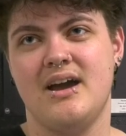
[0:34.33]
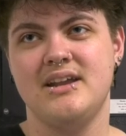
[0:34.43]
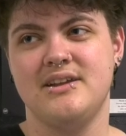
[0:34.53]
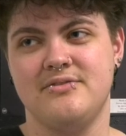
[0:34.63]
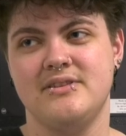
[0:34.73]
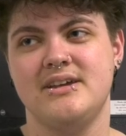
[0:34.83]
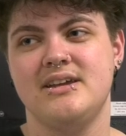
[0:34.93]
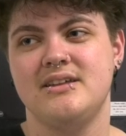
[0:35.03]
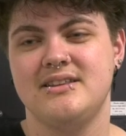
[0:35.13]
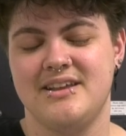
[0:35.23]
I
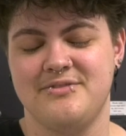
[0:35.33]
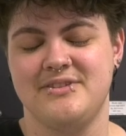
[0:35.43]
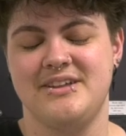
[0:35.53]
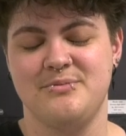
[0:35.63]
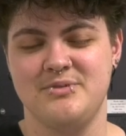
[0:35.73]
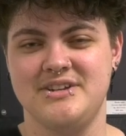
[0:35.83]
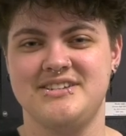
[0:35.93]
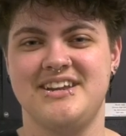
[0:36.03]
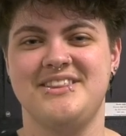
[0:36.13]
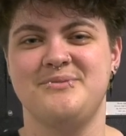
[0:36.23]
definitely
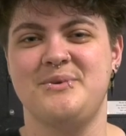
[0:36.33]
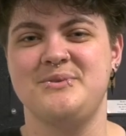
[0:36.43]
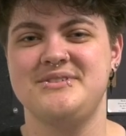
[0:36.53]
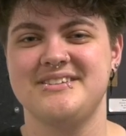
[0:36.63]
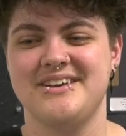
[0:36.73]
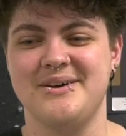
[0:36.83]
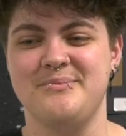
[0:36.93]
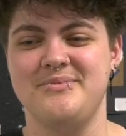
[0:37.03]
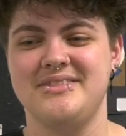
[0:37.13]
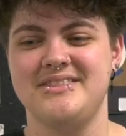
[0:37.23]
appreciate the most
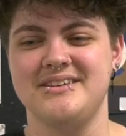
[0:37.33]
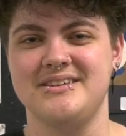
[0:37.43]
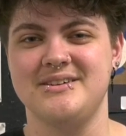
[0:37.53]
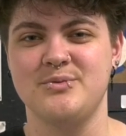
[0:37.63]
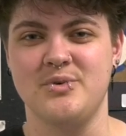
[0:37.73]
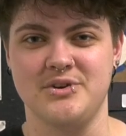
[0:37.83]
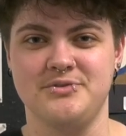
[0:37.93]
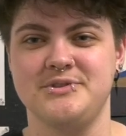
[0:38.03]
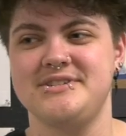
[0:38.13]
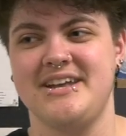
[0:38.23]
the
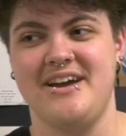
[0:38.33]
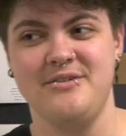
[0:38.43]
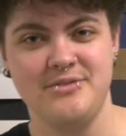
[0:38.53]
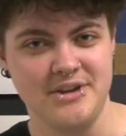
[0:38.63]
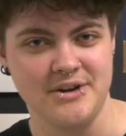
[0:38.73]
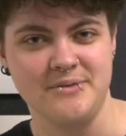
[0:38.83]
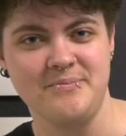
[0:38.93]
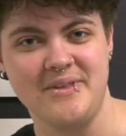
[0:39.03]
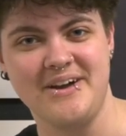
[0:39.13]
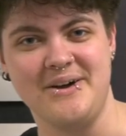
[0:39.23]
wonderful staff here,
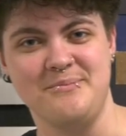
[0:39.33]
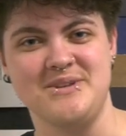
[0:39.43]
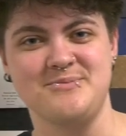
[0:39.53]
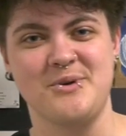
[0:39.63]
Ms.